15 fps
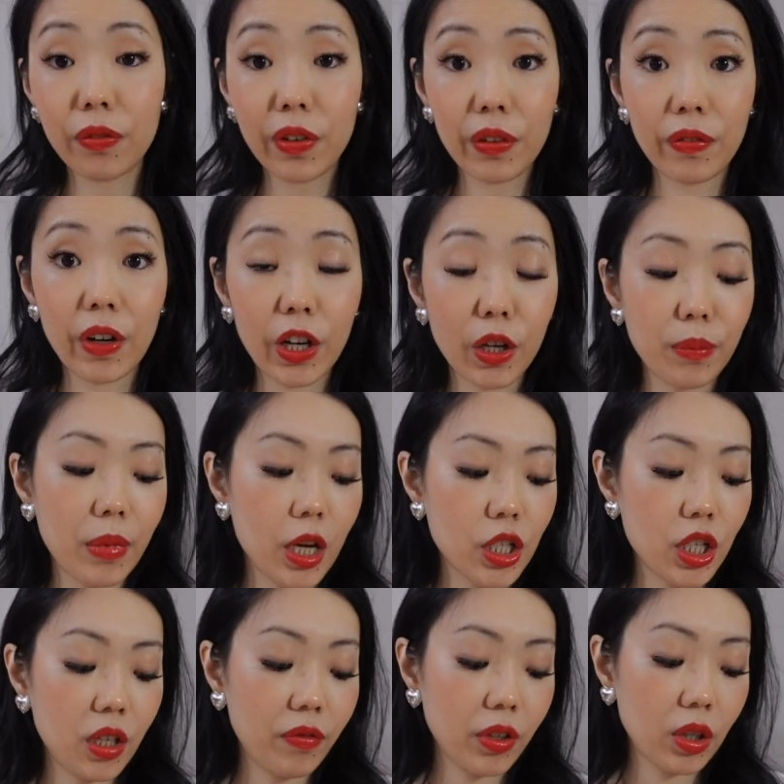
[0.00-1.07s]
fit very
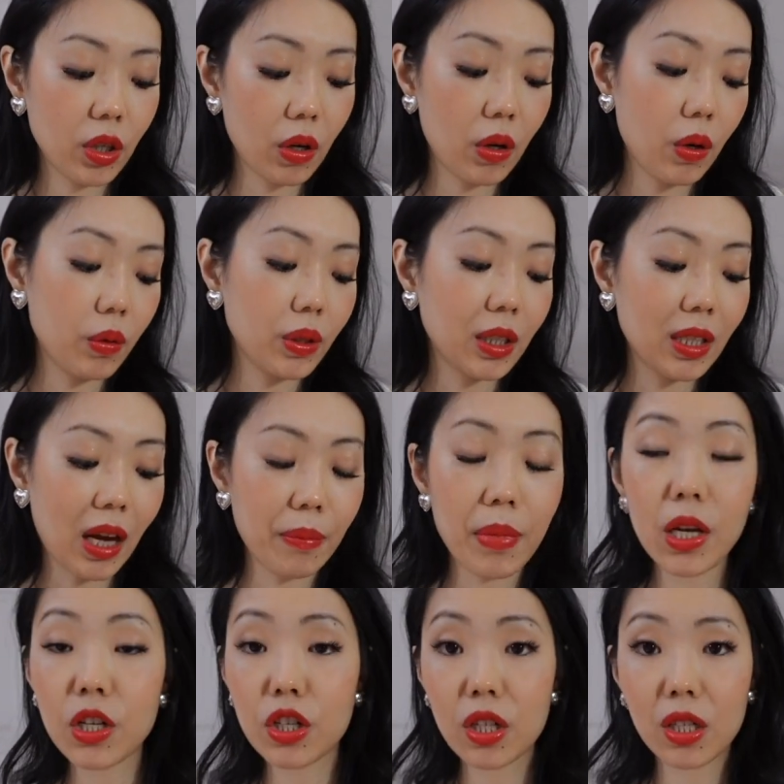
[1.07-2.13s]
much even though the
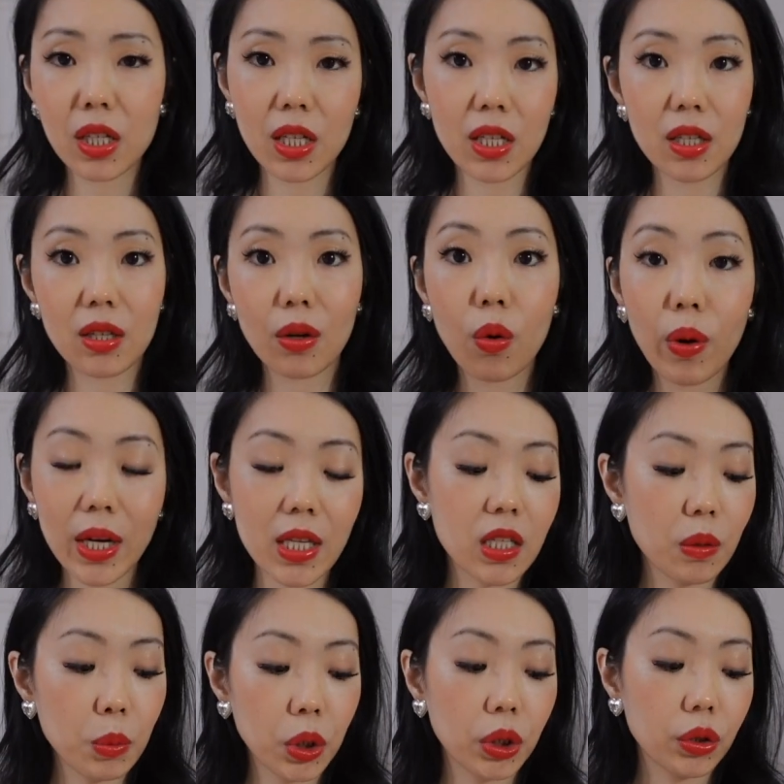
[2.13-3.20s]
dimension is quite
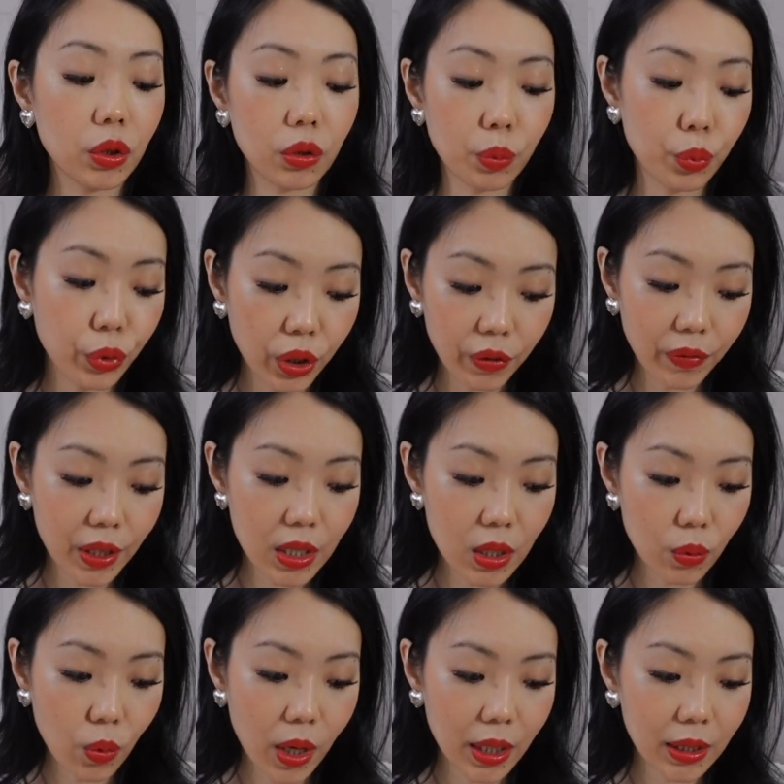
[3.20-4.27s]
similar to the previous
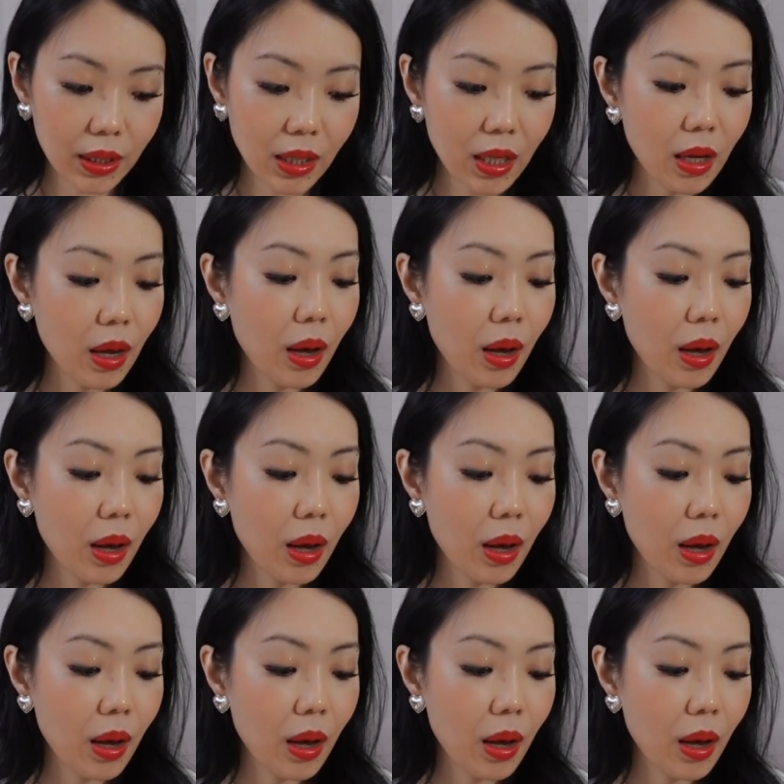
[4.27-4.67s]
one.